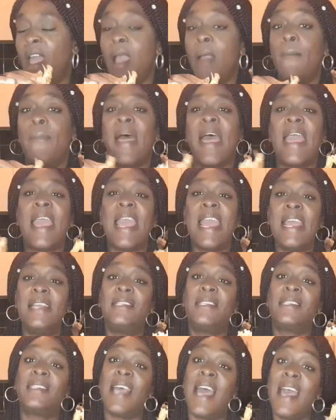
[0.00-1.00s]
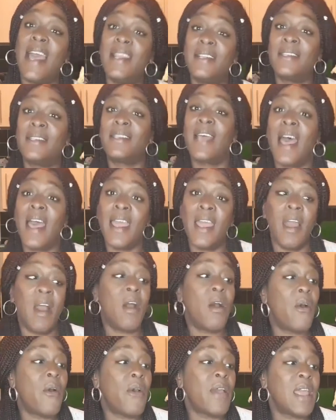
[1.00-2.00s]
But he said,
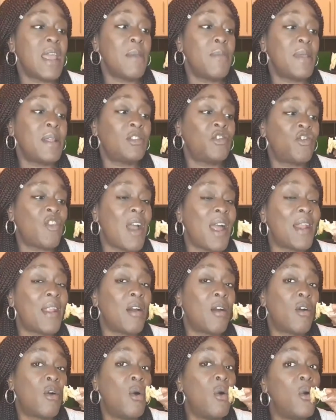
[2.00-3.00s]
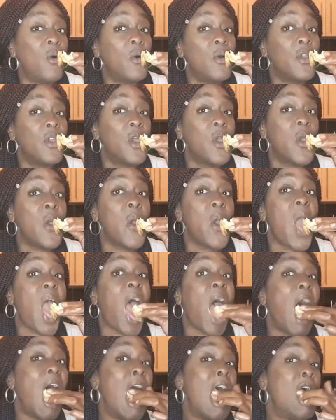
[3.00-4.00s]
Teo, he been trying to call
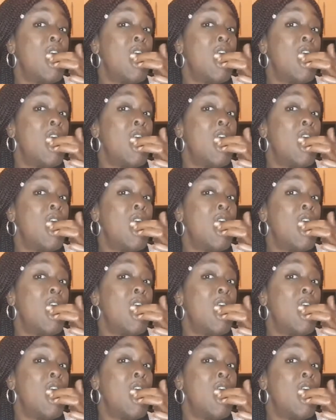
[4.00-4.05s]
you